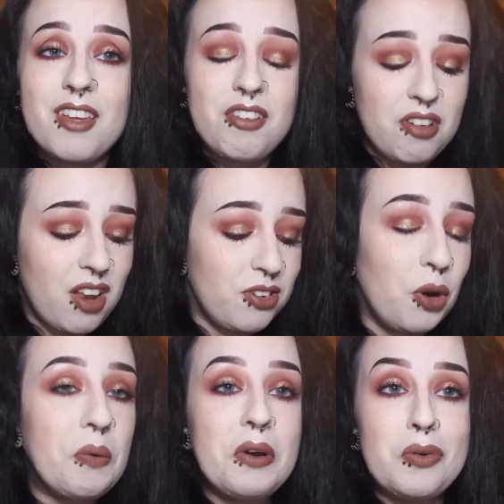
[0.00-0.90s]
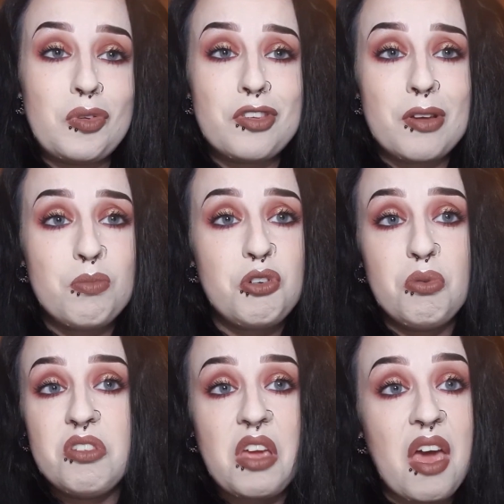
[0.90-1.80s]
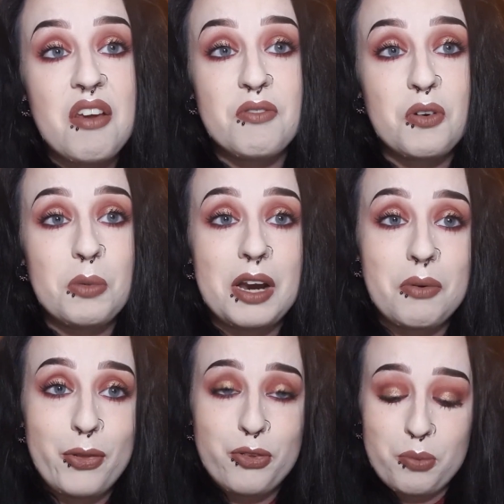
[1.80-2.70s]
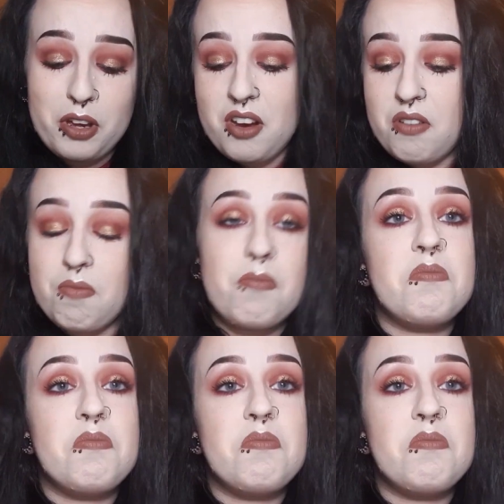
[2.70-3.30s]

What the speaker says: I don't know, because I'm too scared of coming out with some kind of